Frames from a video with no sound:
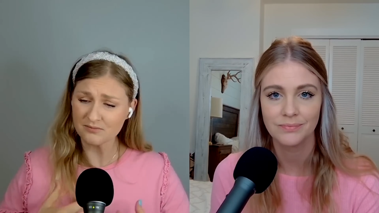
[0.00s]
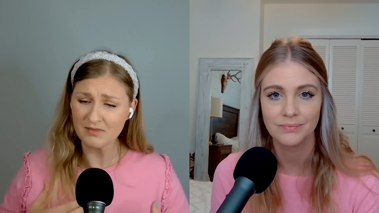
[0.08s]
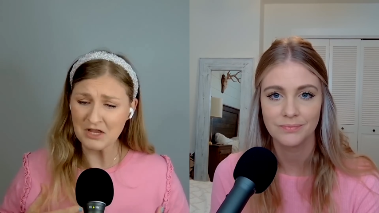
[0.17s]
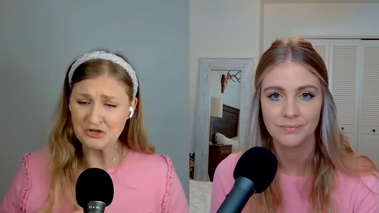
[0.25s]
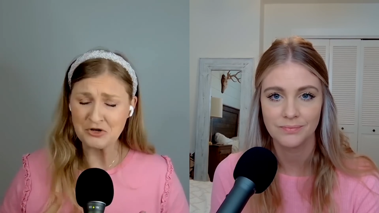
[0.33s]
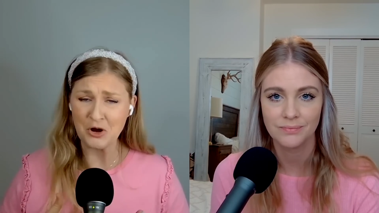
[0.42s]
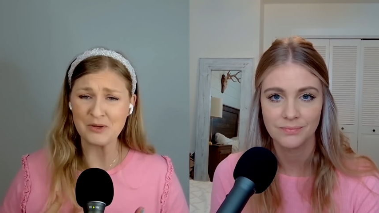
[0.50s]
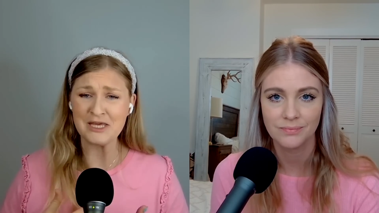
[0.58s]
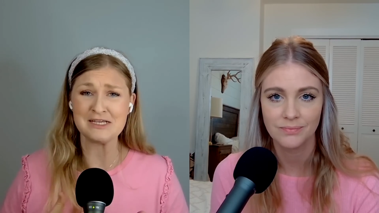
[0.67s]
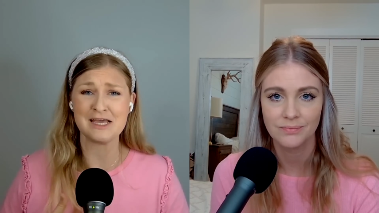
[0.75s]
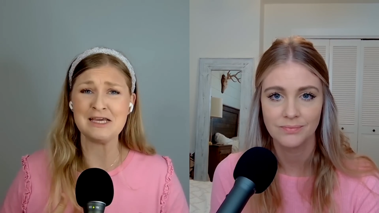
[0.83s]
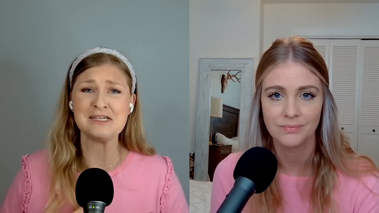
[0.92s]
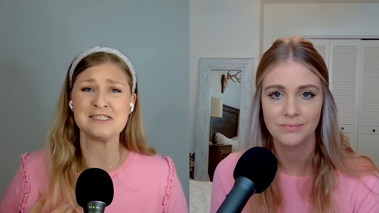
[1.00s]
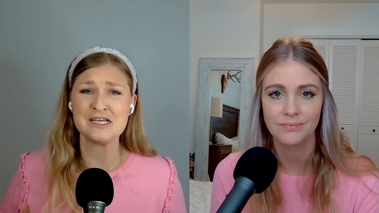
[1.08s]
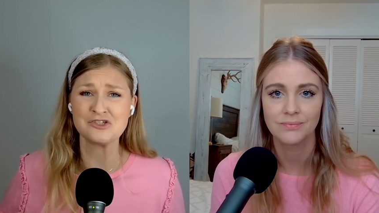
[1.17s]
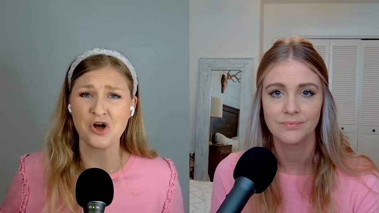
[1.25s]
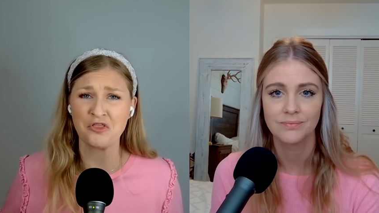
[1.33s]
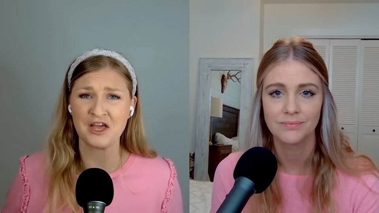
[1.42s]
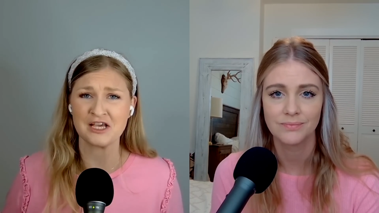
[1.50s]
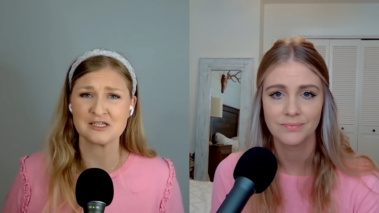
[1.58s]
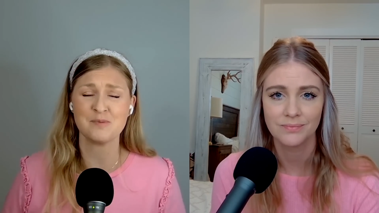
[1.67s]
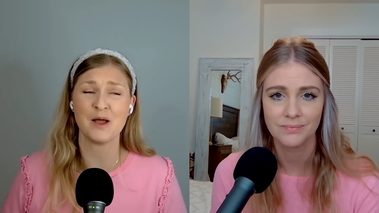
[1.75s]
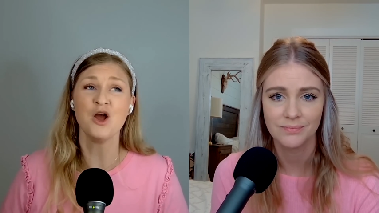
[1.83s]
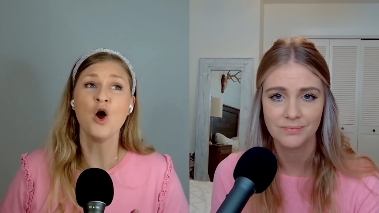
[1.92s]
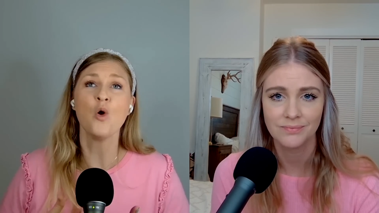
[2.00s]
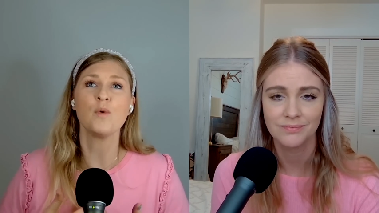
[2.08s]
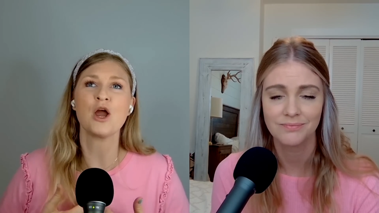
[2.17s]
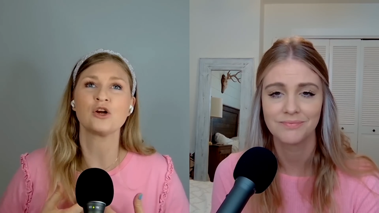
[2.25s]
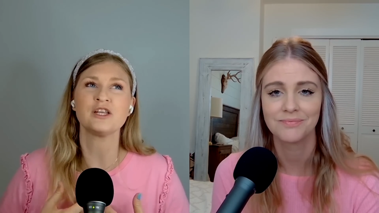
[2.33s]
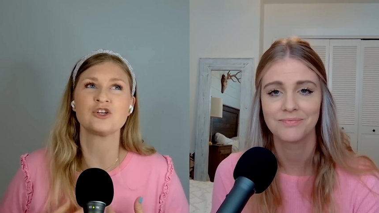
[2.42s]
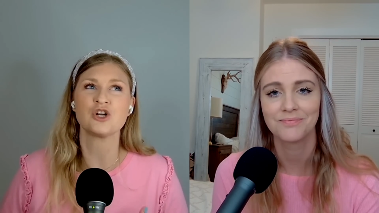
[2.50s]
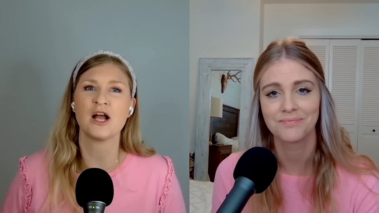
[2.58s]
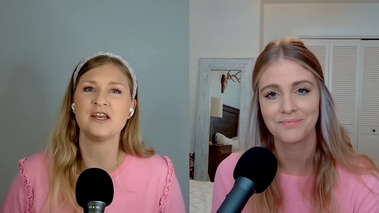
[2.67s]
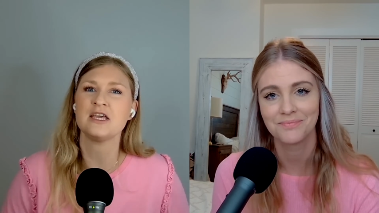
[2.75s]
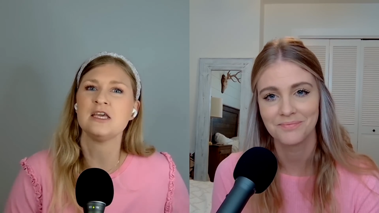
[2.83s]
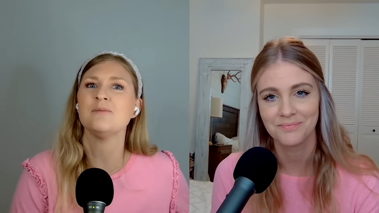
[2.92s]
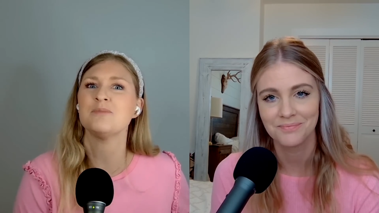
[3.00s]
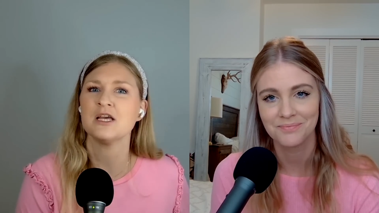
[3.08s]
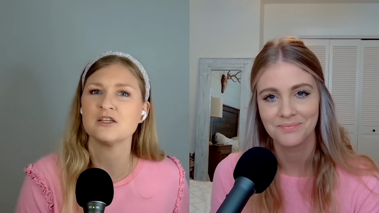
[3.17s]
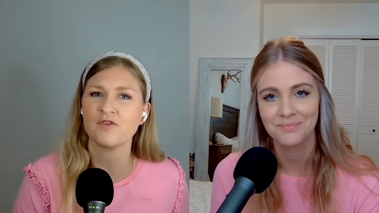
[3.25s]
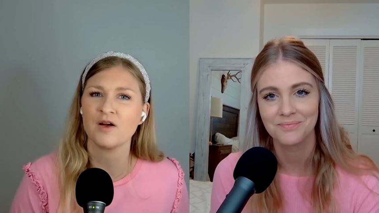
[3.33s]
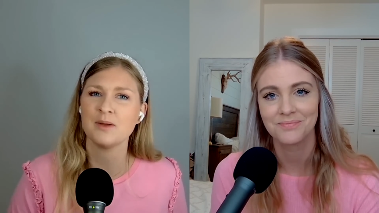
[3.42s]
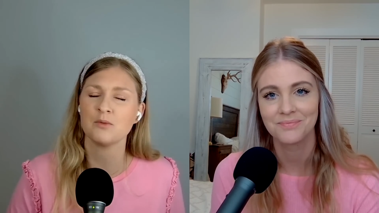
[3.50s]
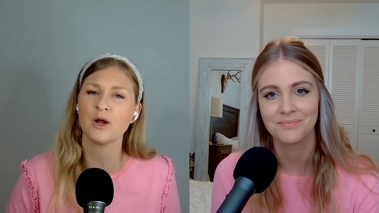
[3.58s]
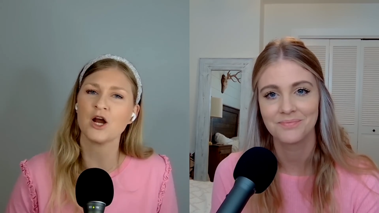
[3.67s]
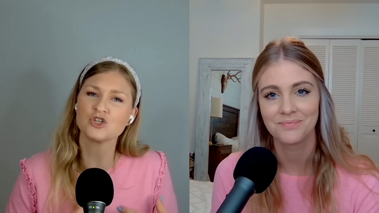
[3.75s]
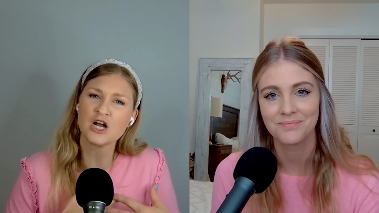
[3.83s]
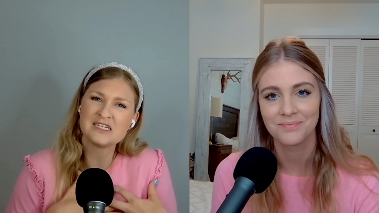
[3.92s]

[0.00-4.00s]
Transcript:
Speaker 1: he sees all things, but we aren't like trying to keep things from him. We aren't trying